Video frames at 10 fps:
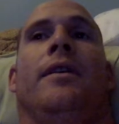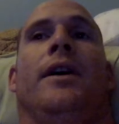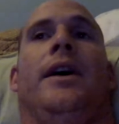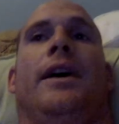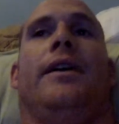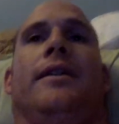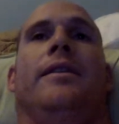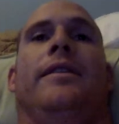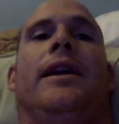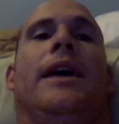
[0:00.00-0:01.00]
I
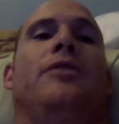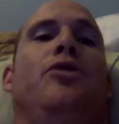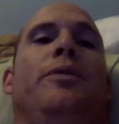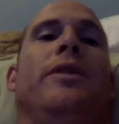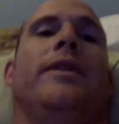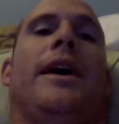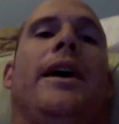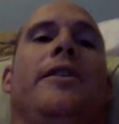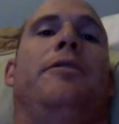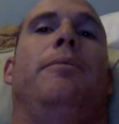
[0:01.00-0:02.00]
had the last 2 pills I
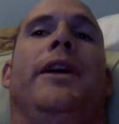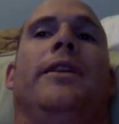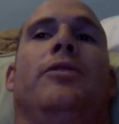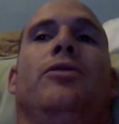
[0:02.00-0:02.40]
had a split in